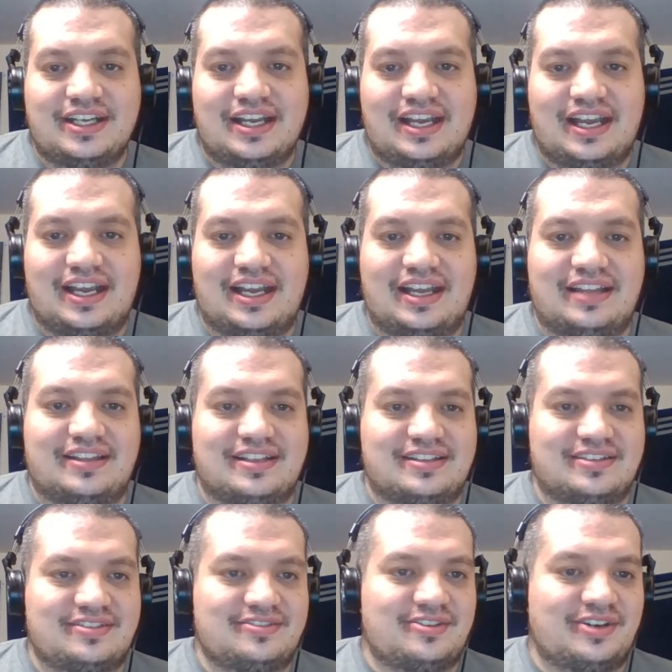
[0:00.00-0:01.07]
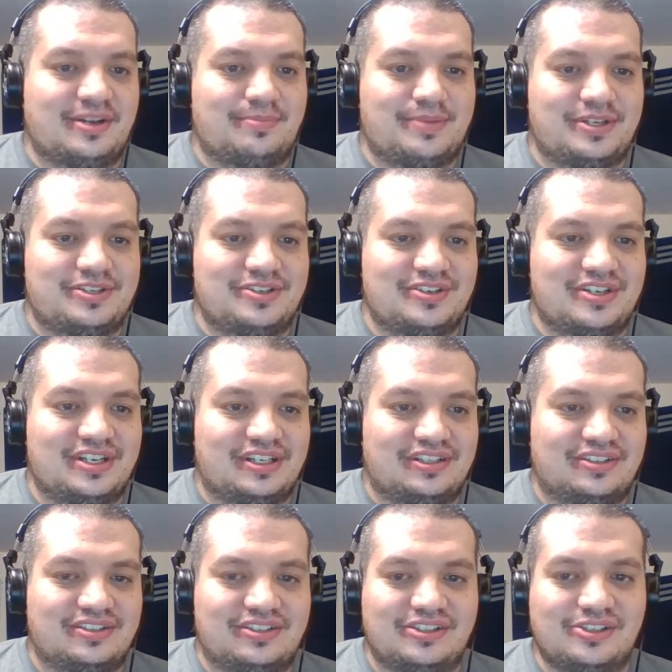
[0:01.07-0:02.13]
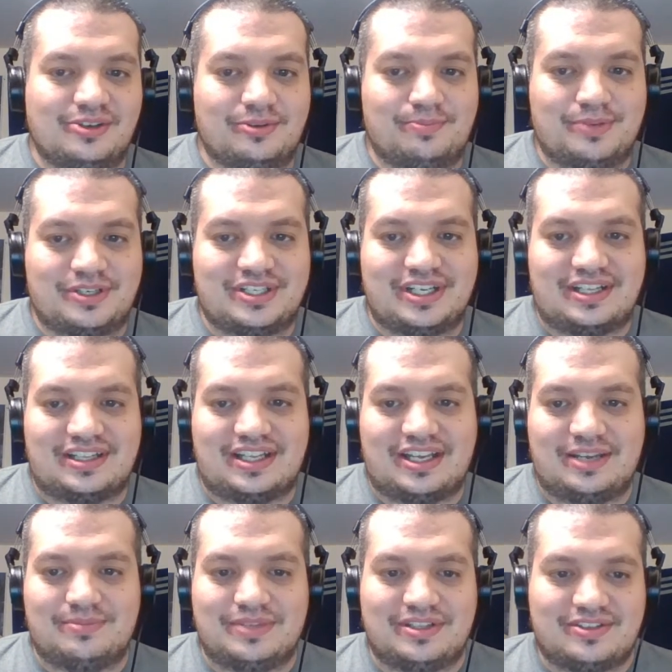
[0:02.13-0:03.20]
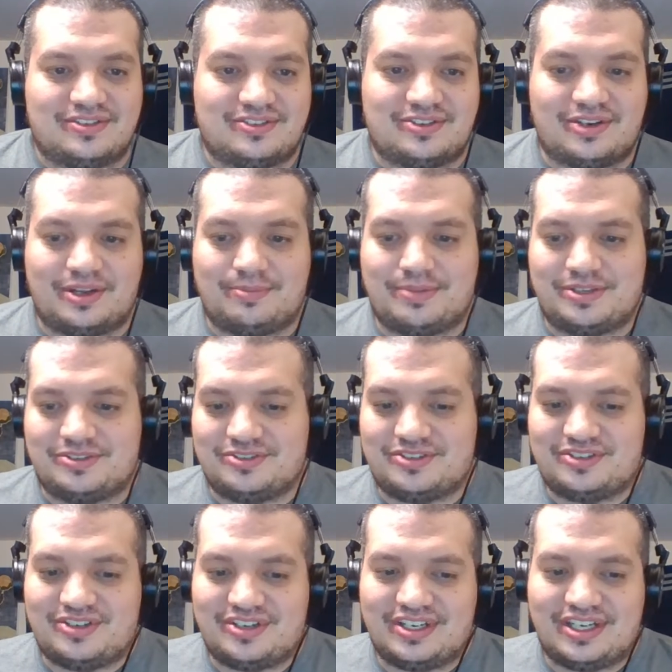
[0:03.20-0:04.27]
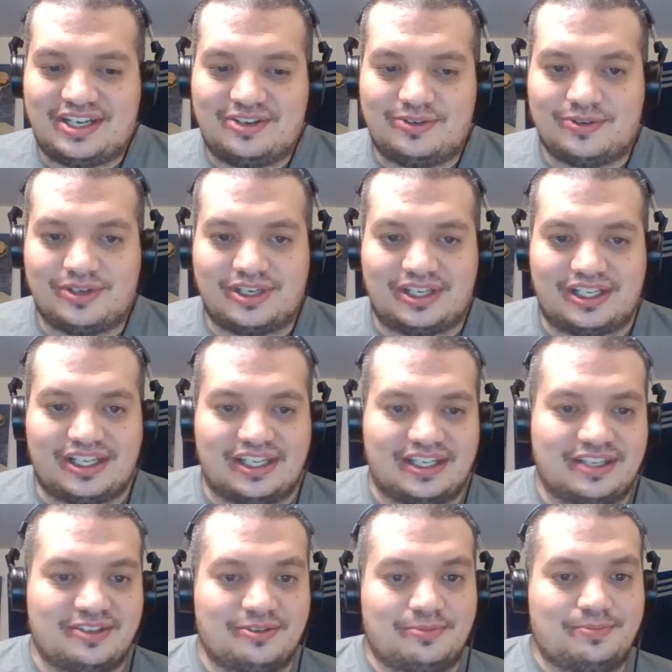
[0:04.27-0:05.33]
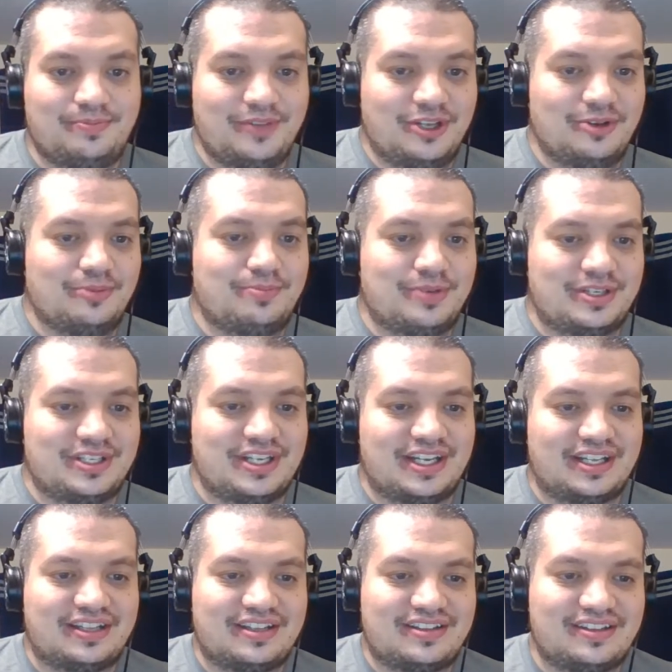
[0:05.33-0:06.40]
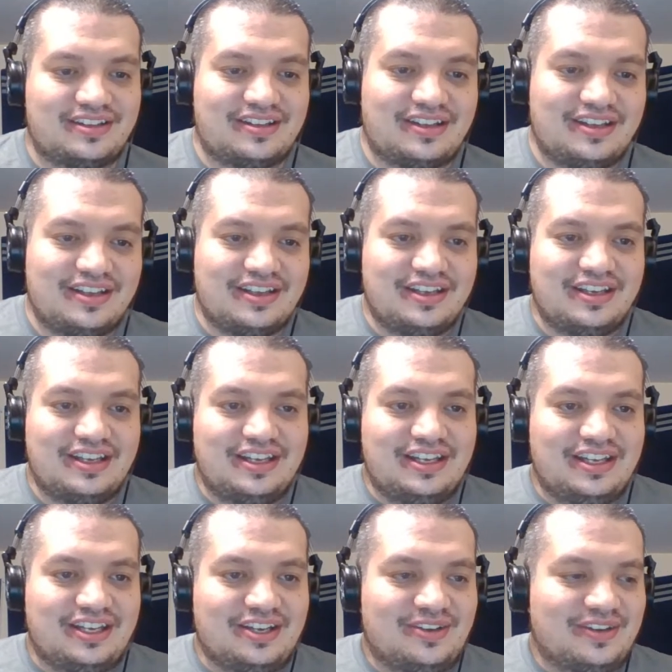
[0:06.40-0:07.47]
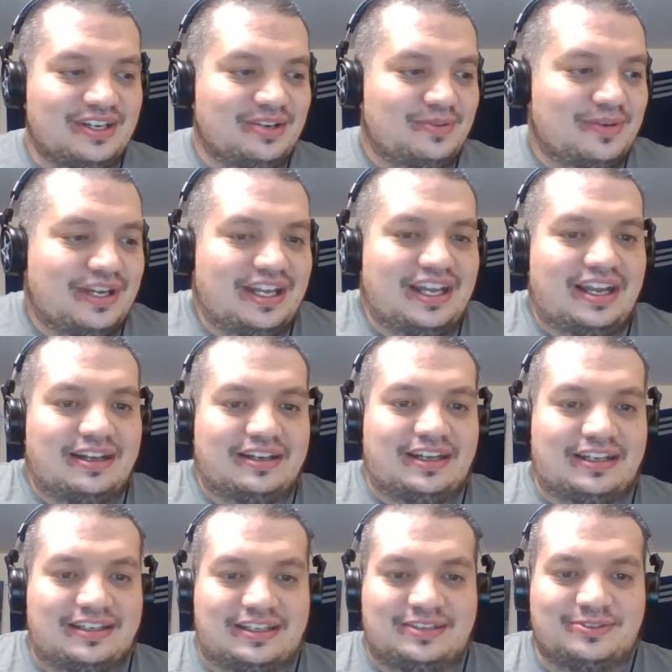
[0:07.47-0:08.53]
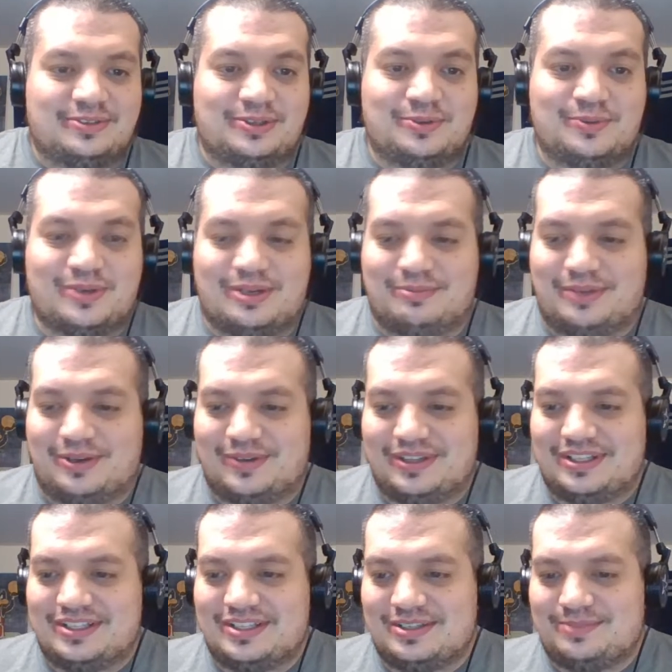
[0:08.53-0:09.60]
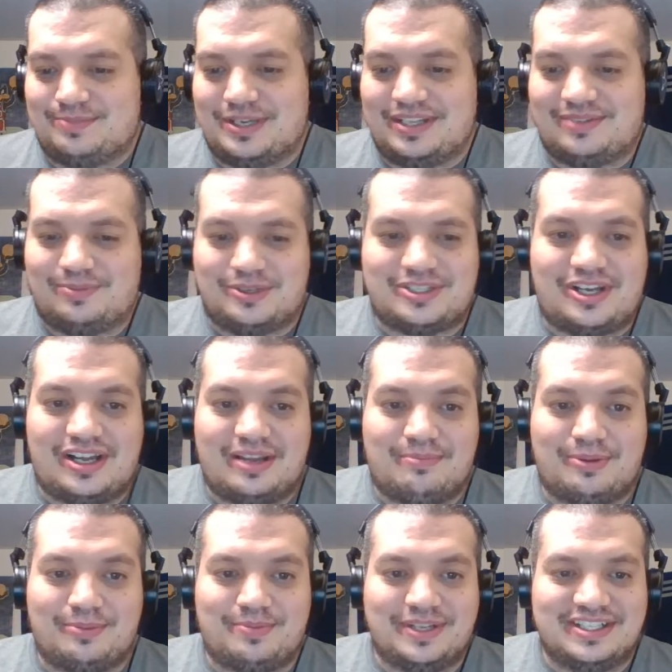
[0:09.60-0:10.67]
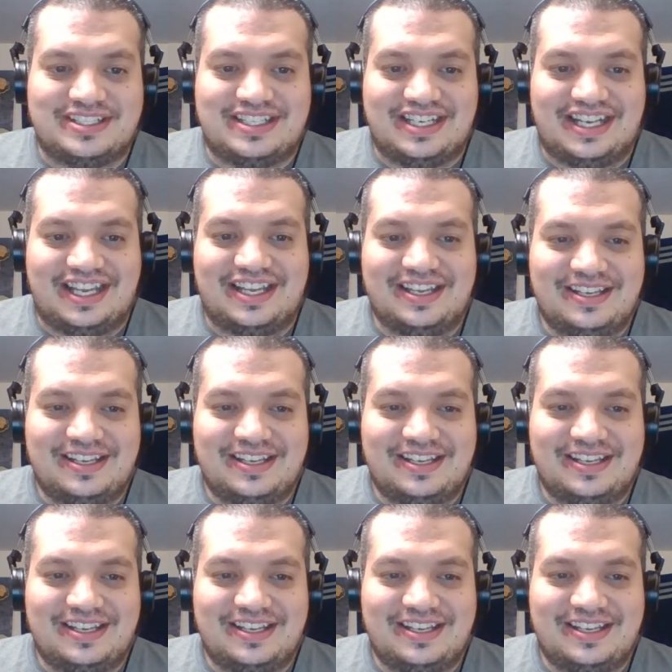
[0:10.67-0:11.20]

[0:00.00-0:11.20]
that the starting pitcher, you know, protect the game that the starting pitcher started out, or kind of help, you know, protect, you know, in a way. I don't know where I'm going with this, but we're talking bullpens today.